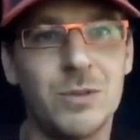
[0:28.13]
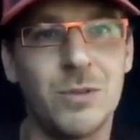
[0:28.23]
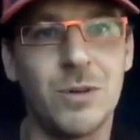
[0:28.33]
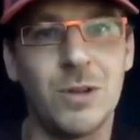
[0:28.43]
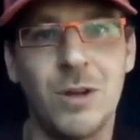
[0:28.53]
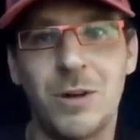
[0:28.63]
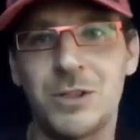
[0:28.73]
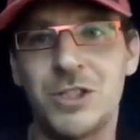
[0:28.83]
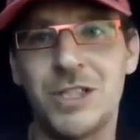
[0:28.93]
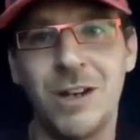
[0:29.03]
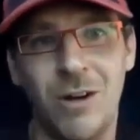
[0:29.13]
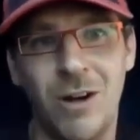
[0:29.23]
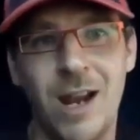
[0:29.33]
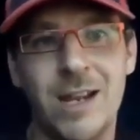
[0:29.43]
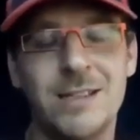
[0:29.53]
or large
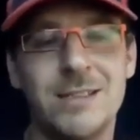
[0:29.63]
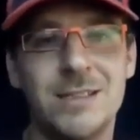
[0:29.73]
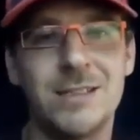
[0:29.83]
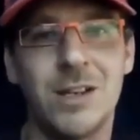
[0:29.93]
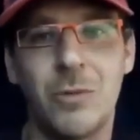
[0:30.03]
CRAs